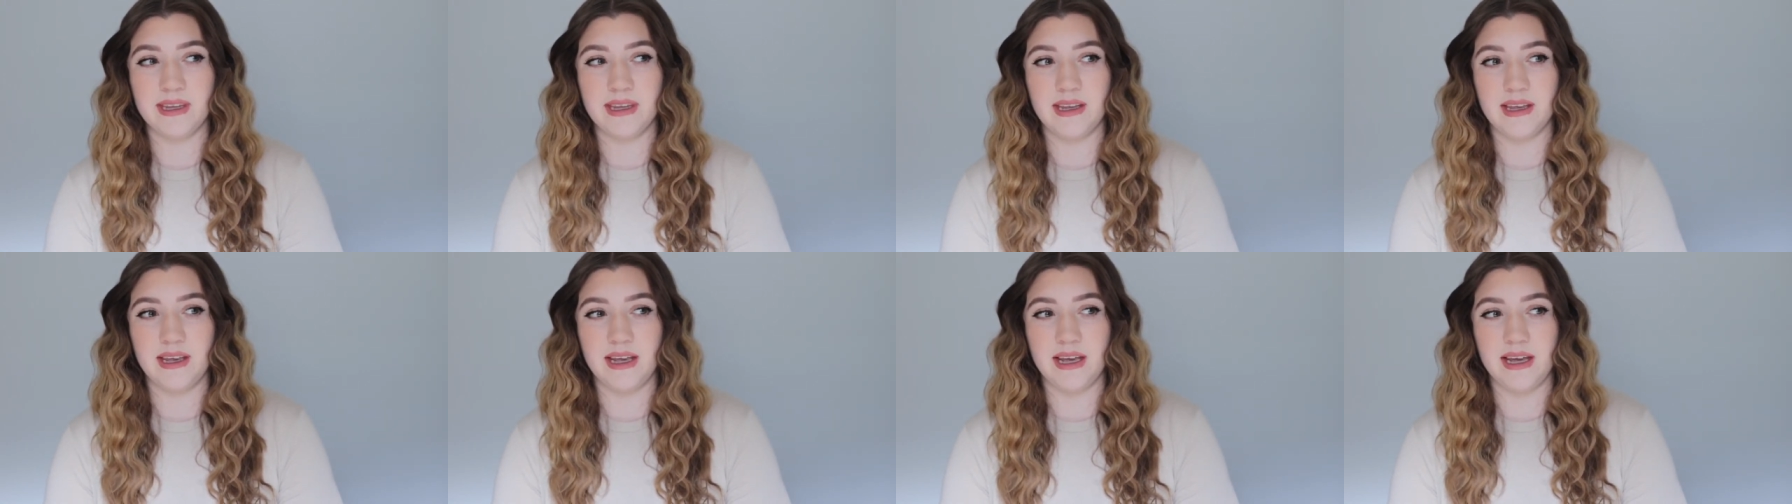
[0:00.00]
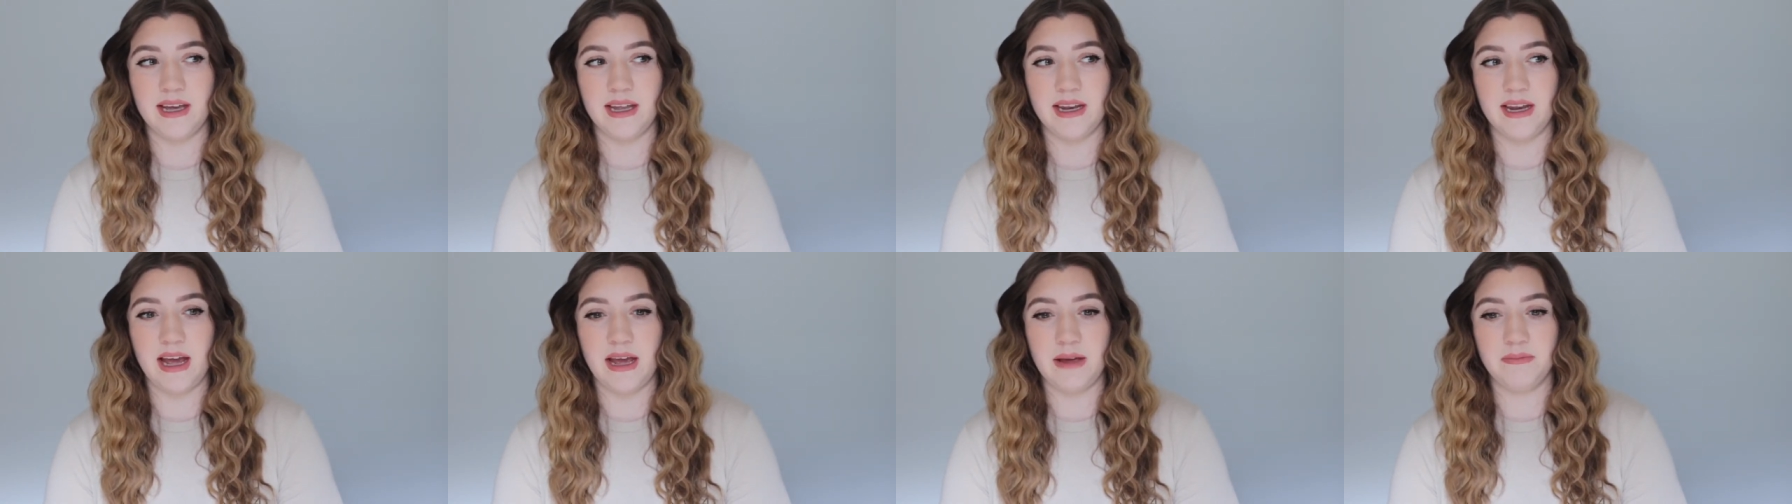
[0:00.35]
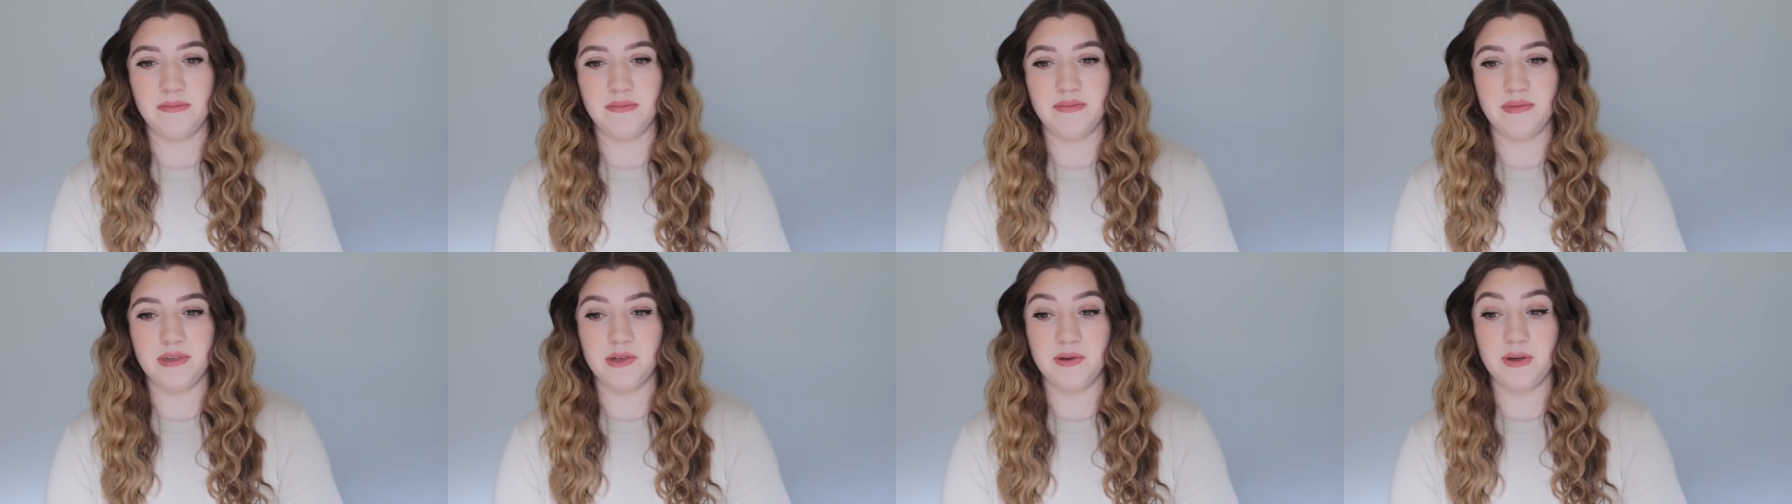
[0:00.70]

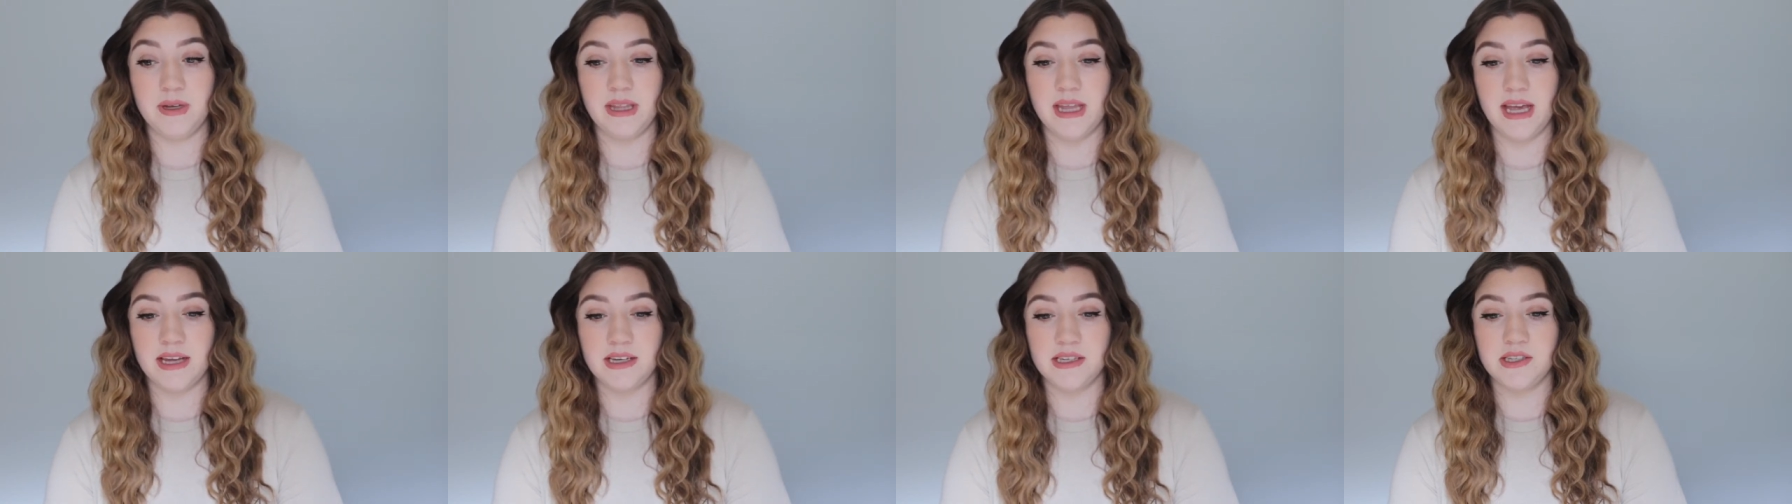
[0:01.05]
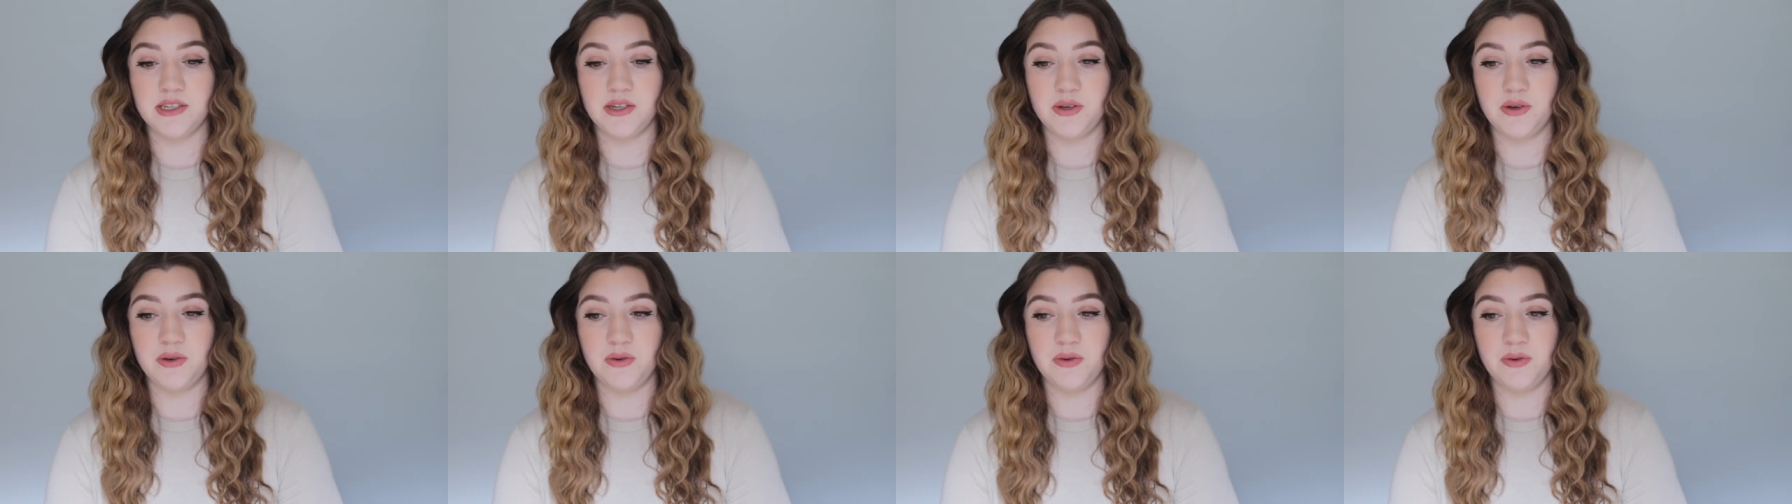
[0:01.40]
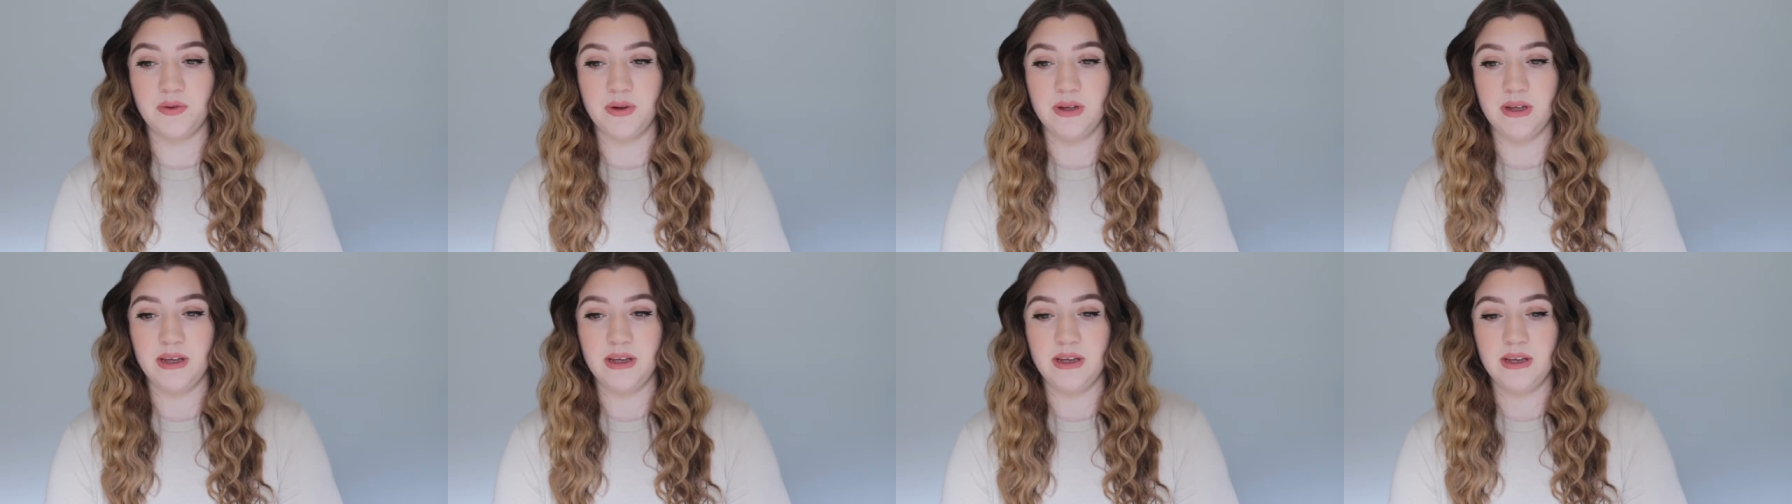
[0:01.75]
I'm doing that
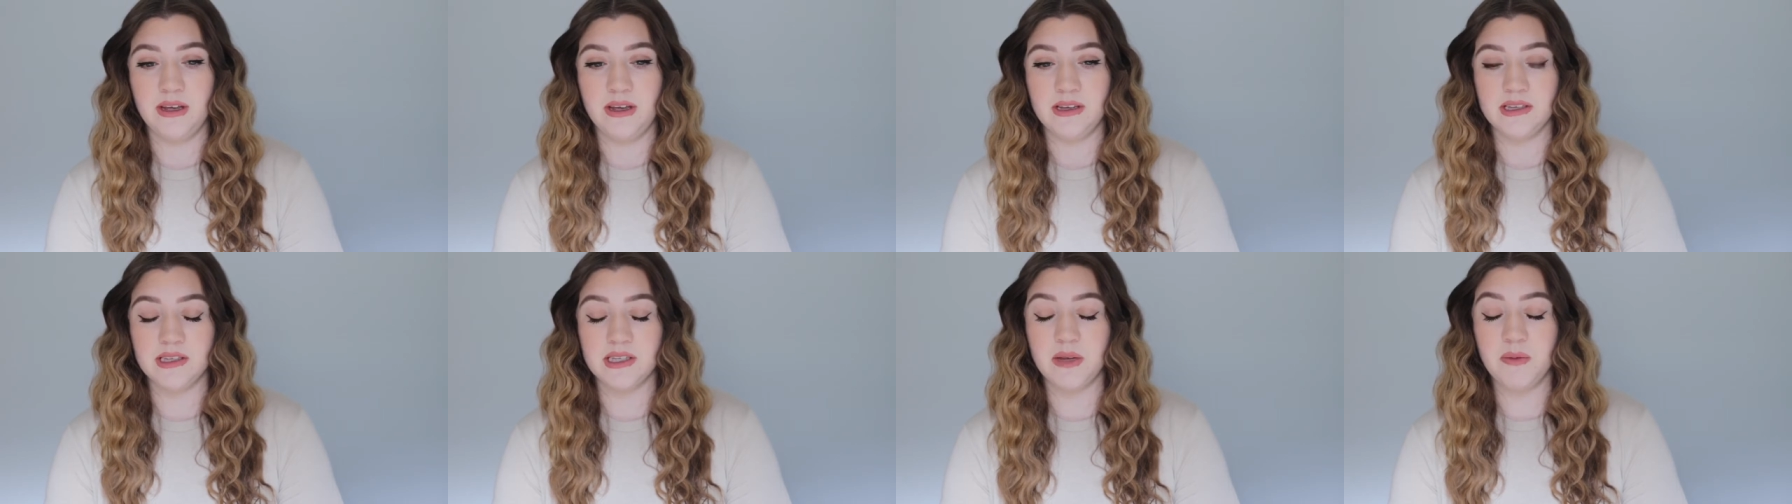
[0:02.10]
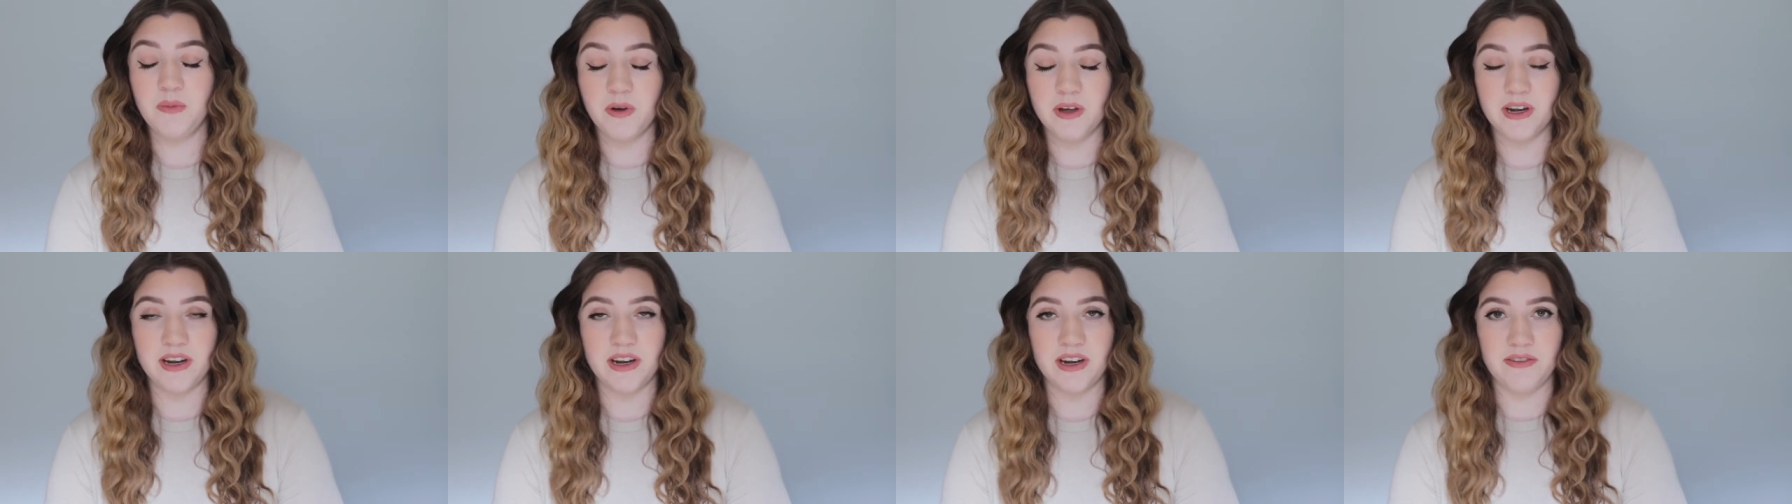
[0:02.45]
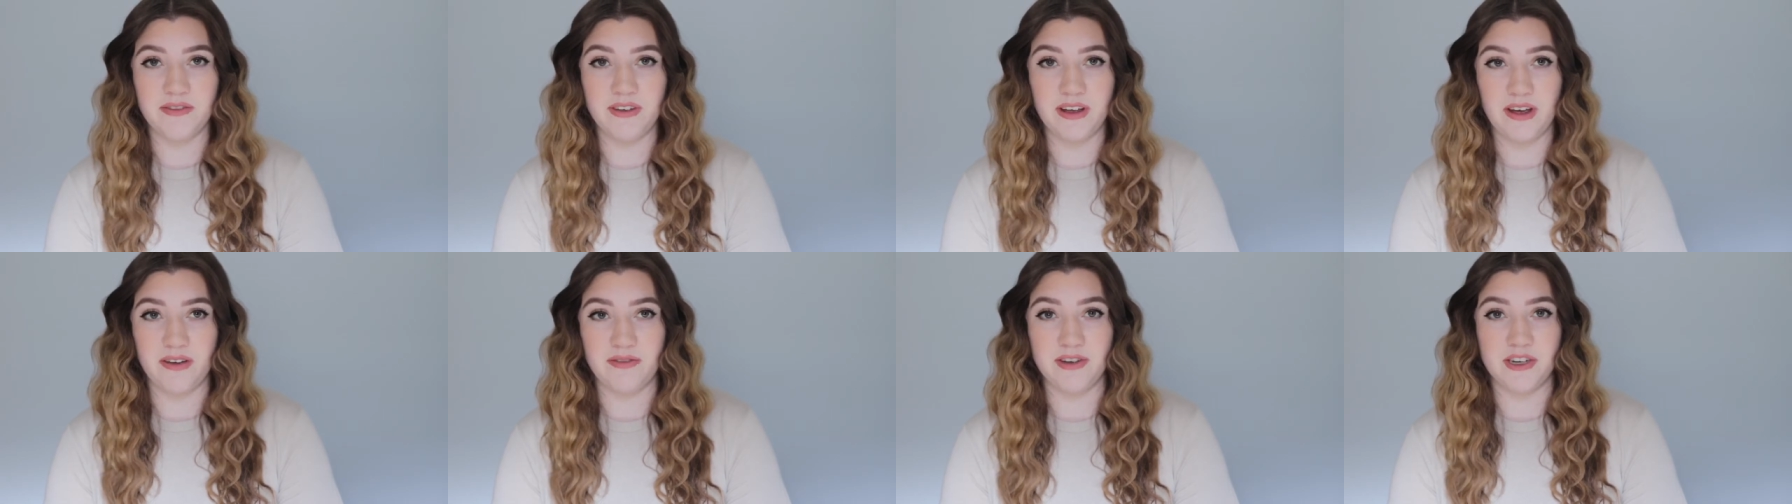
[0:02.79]
to somewhat
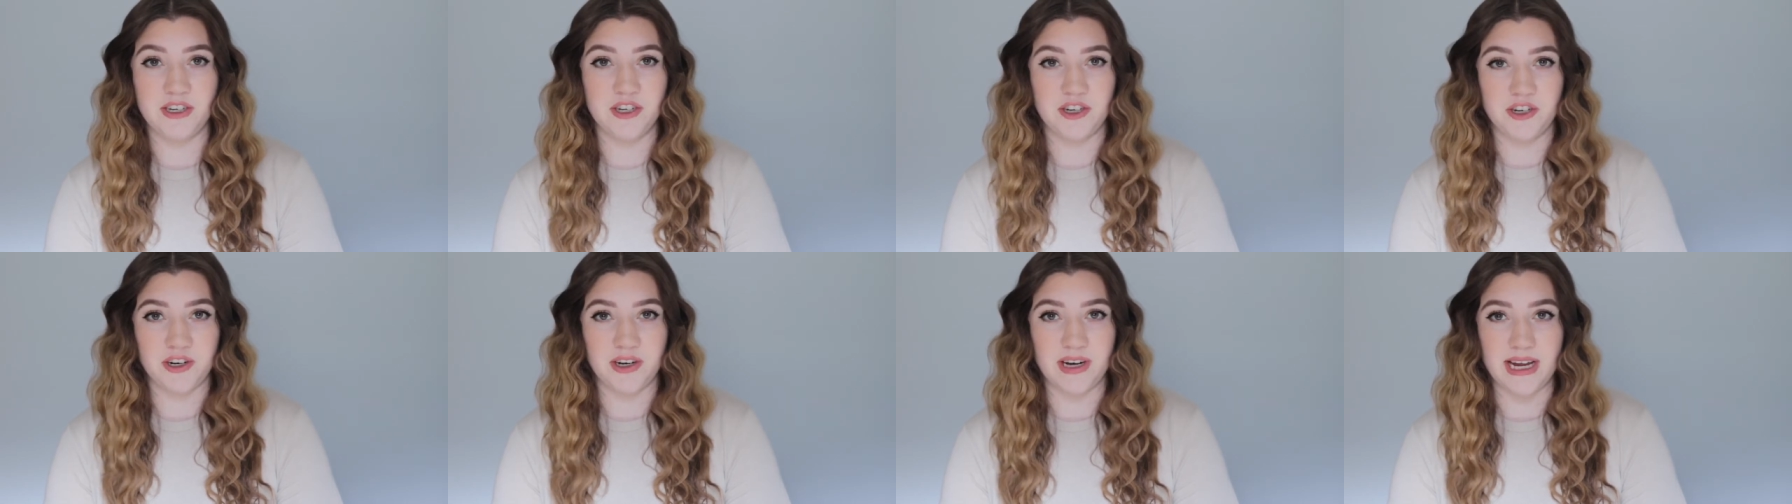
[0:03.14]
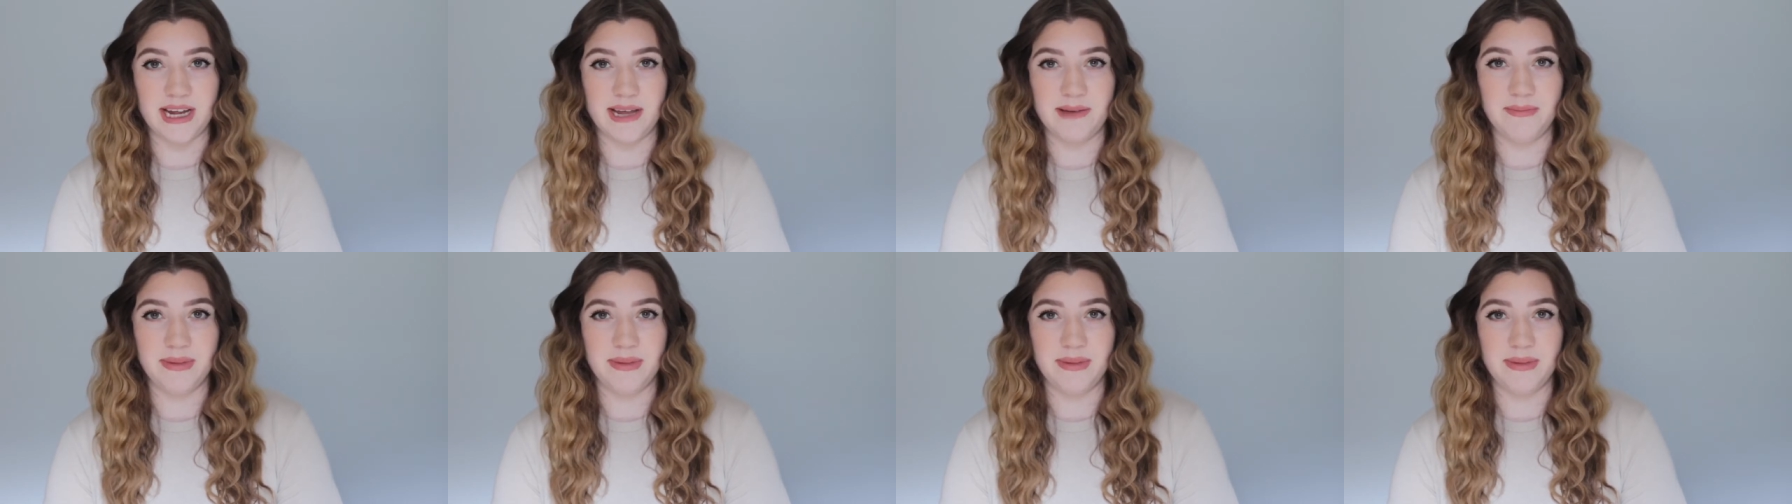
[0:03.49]
of a degree,